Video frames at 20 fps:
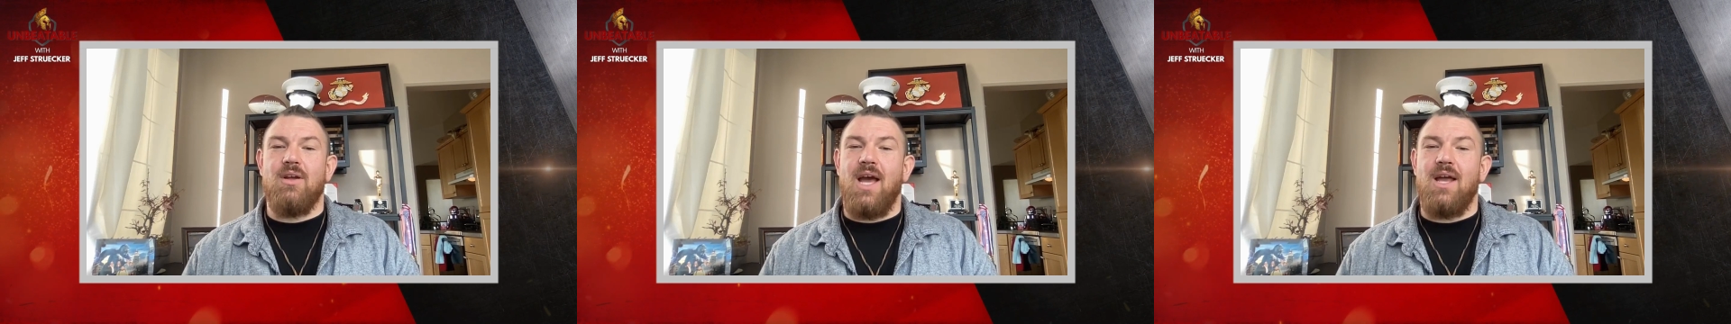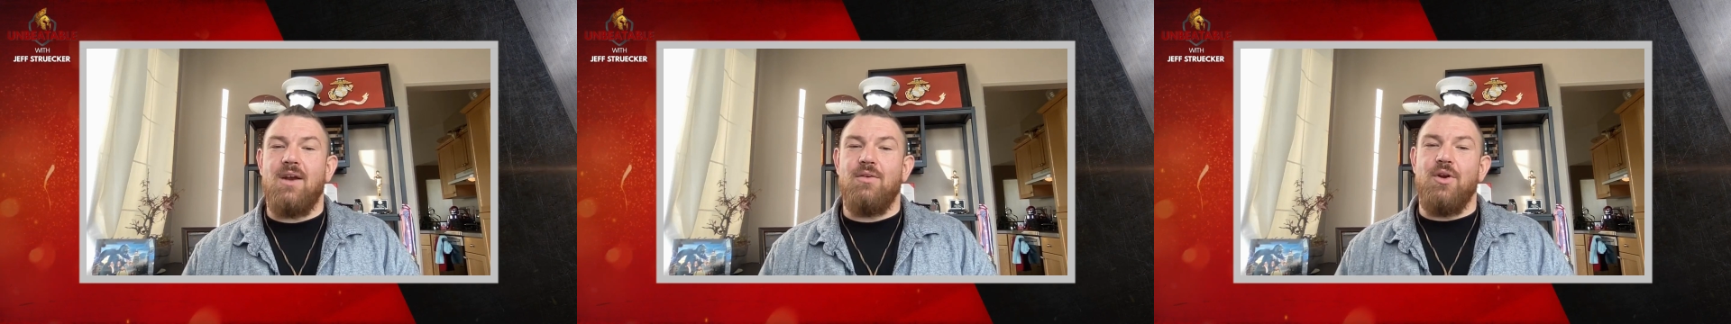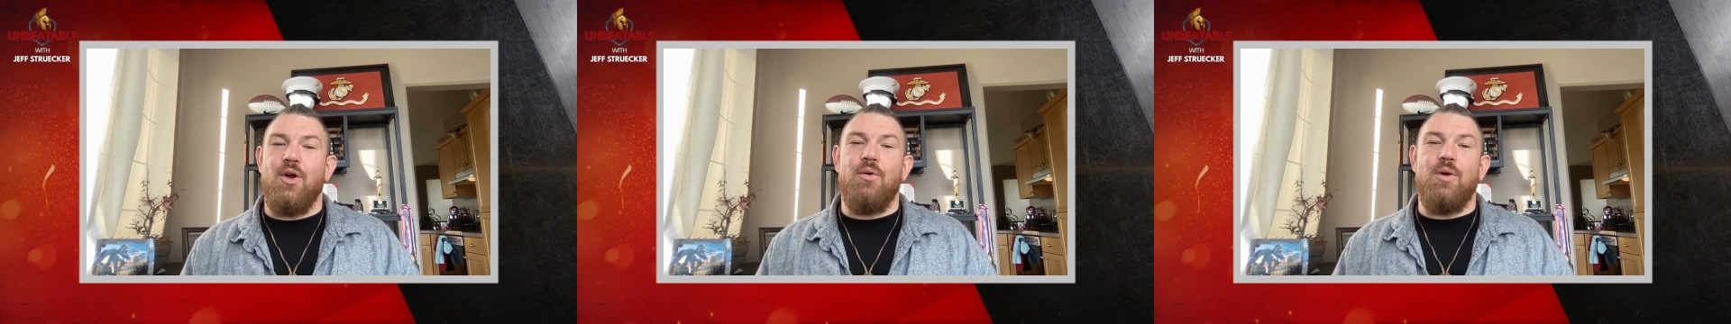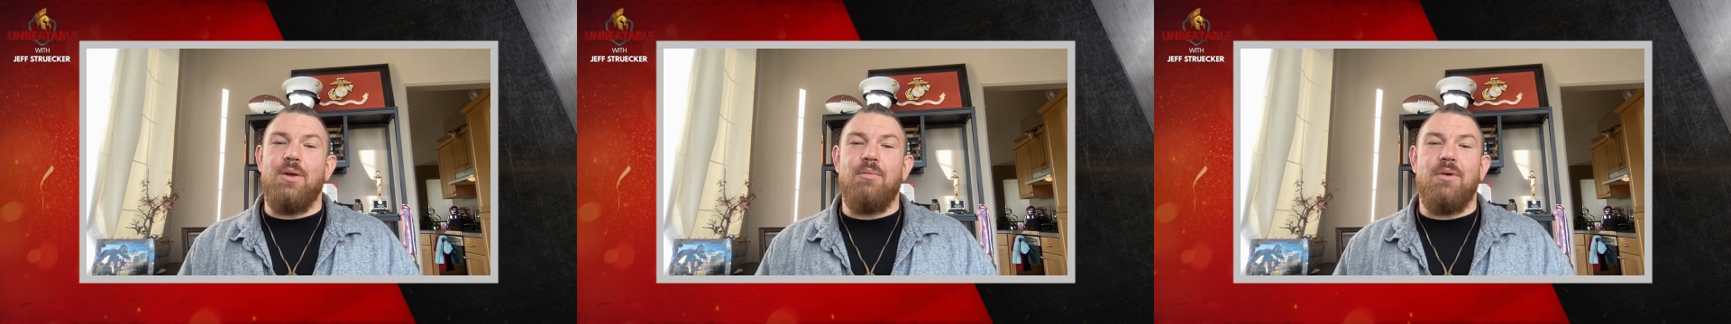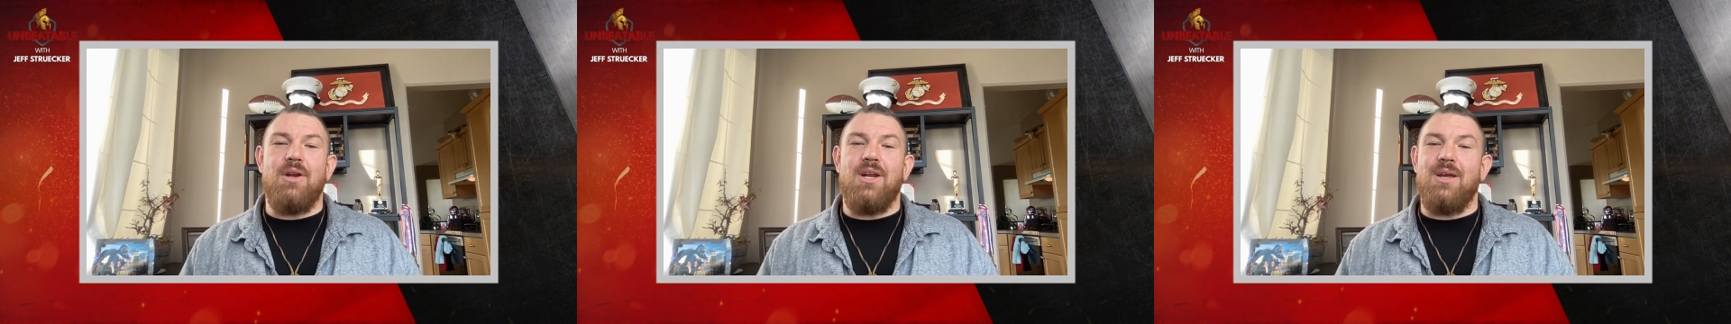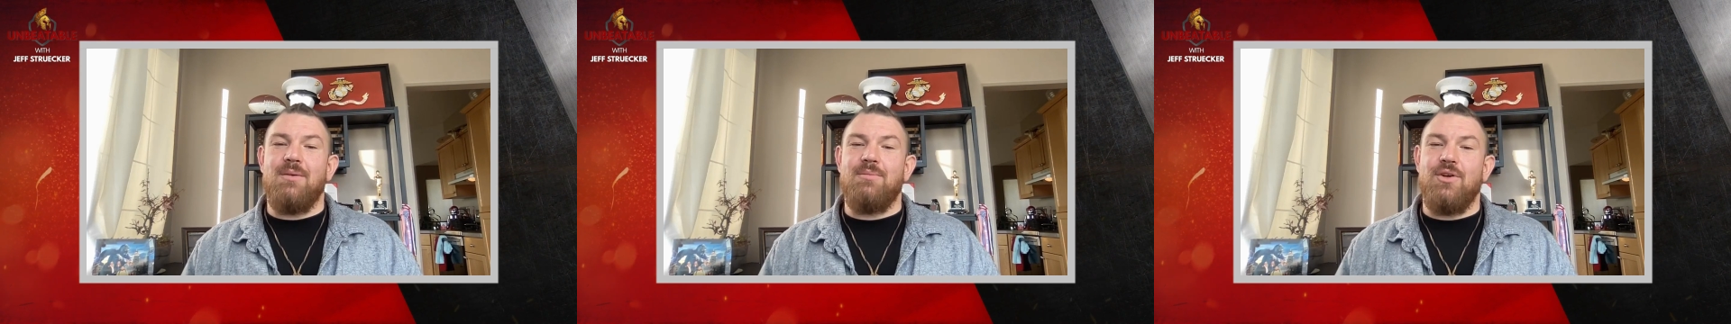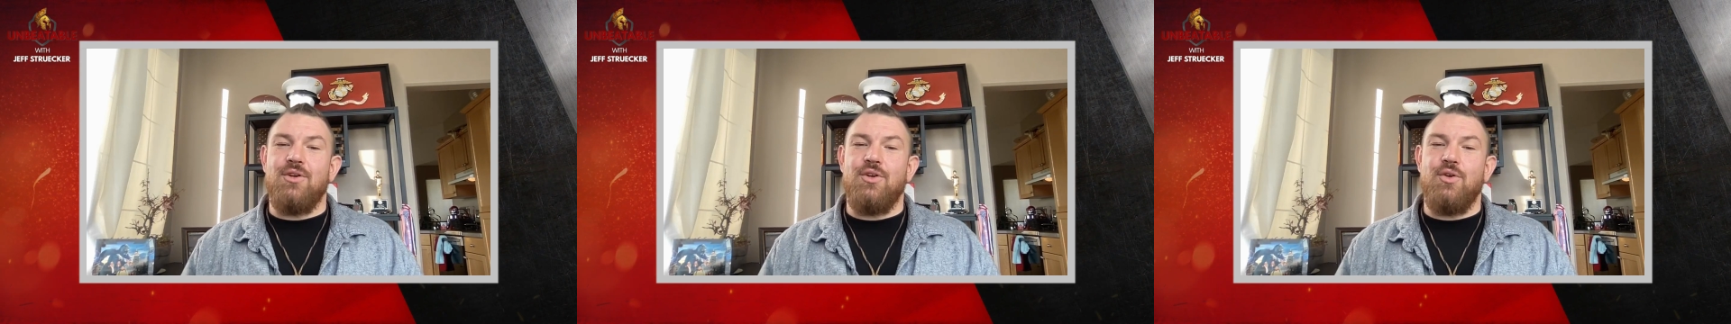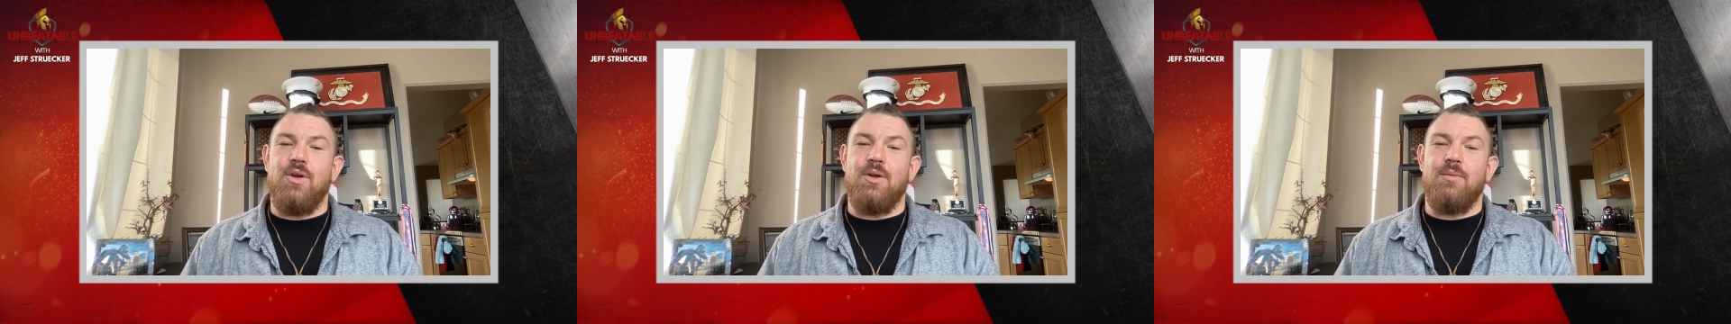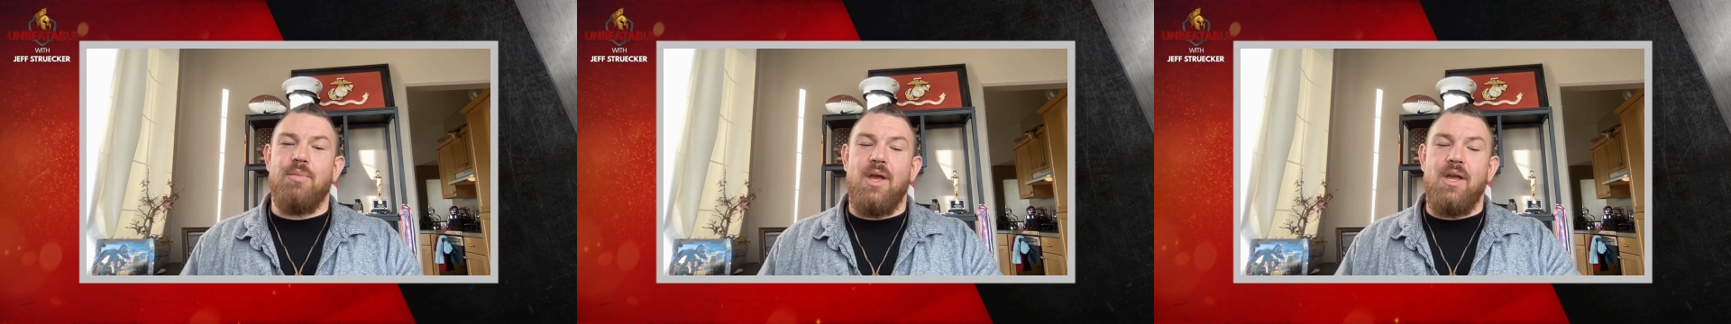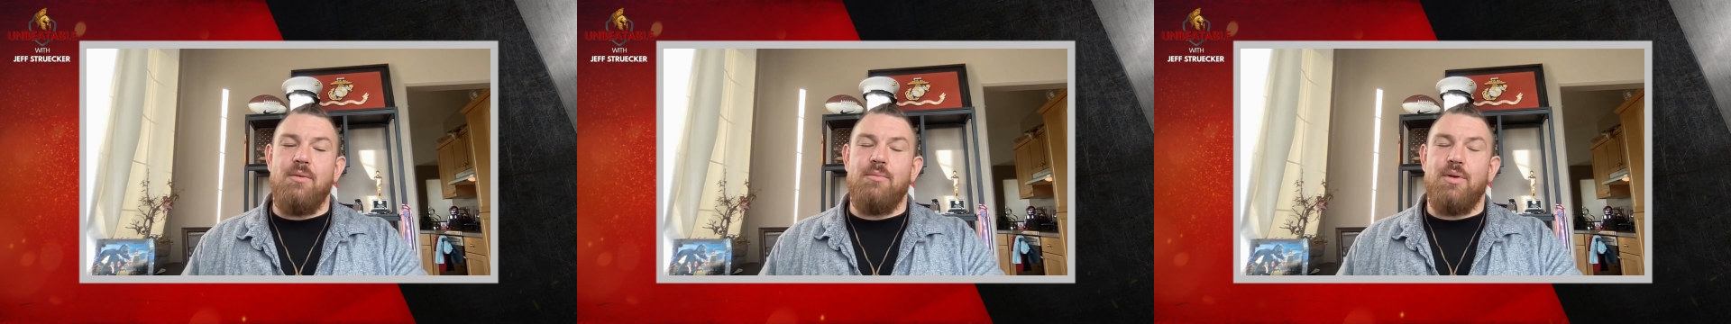I don't know anybody up there doing
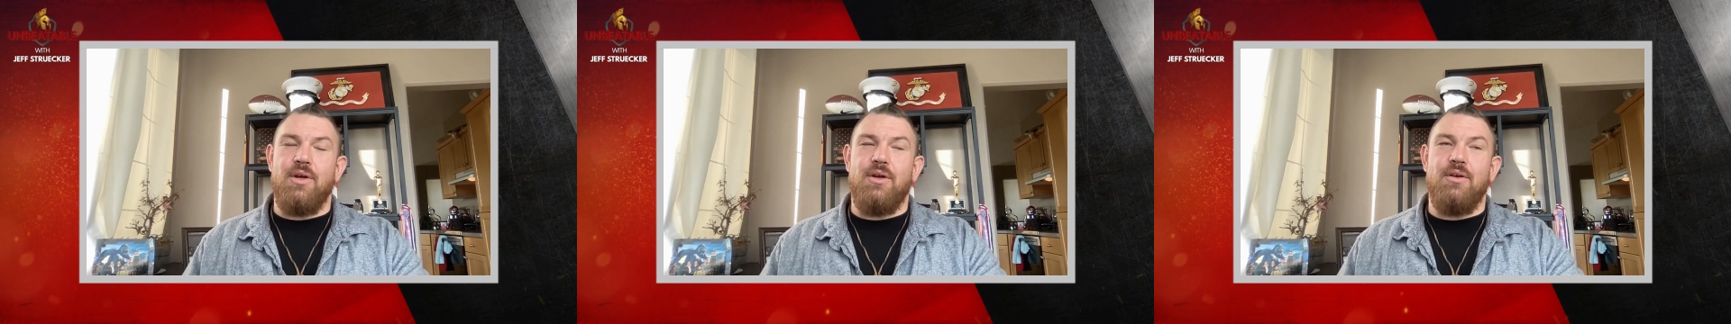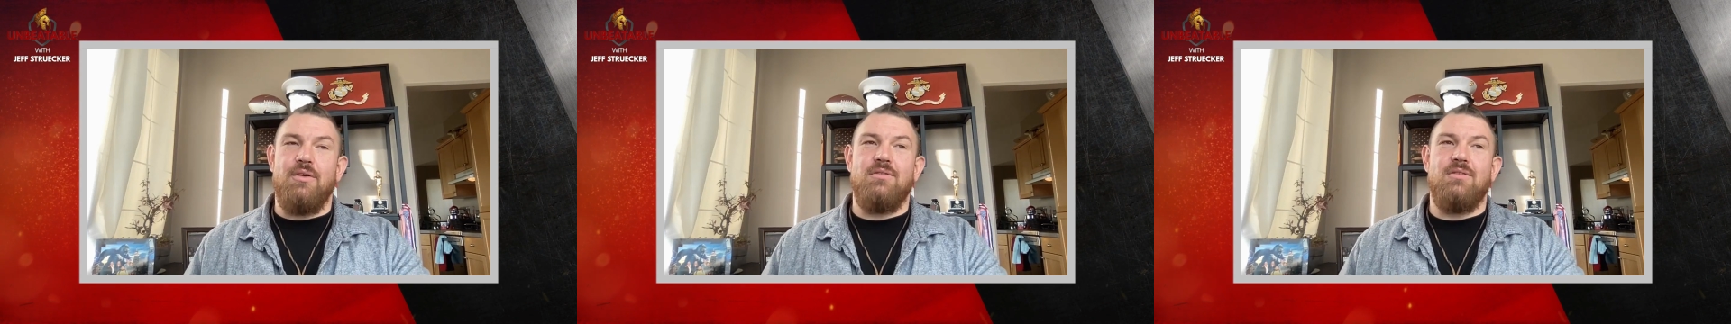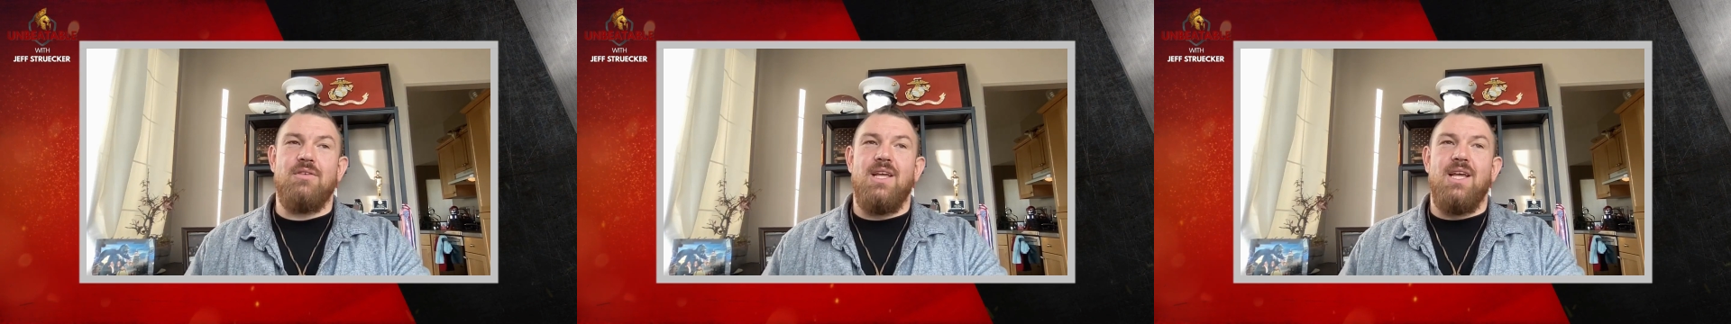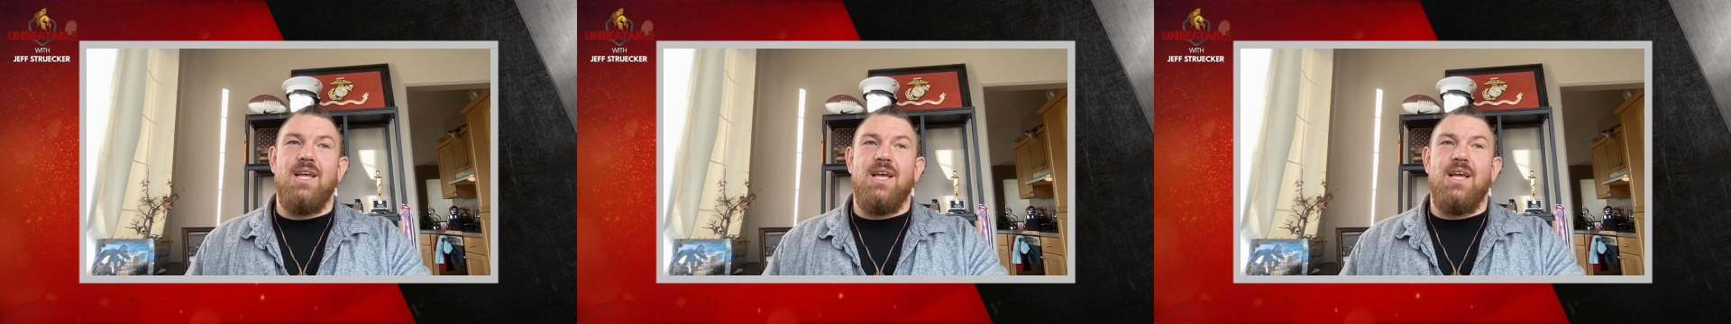pain pills.